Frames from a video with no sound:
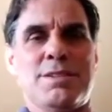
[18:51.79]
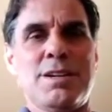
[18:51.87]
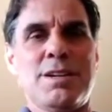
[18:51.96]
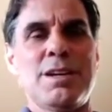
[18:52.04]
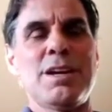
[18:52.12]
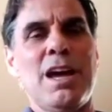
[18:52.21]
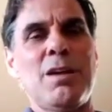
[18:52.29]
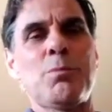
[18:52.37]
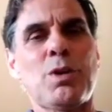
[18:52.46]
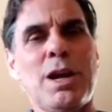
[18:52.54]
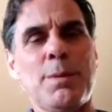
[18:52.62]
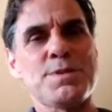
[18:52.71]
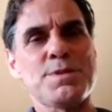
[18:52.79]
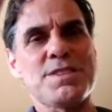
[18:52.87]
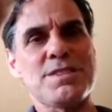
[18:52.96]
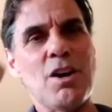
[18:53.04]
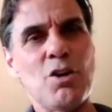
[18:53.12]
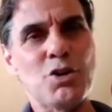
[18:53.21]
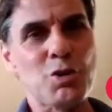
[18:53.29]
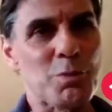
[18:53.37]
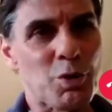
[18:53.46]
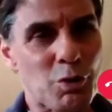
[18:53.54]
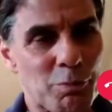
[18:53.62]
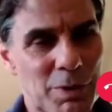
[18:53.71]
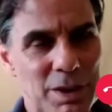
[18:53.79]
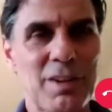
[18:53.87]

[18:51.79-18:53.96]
press and perhaps slow your